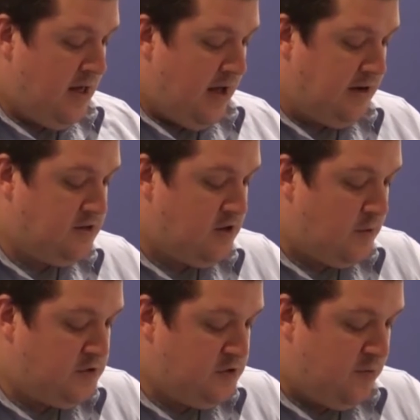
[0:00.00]
and
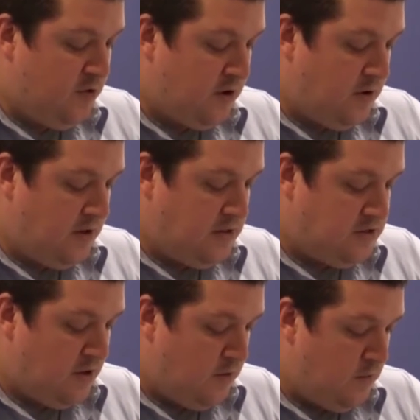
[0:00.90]
disturbances broke out in the
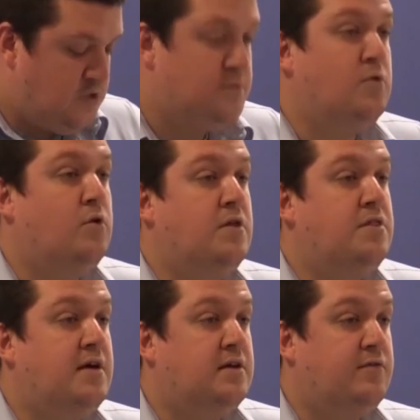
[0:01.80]
town once more in
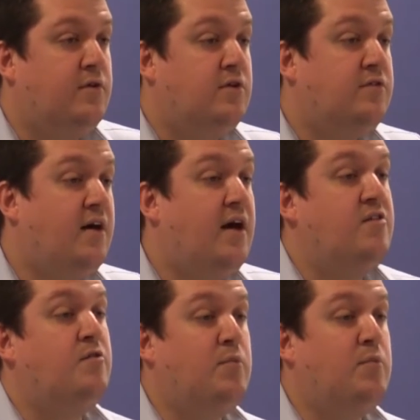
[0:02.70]
1345,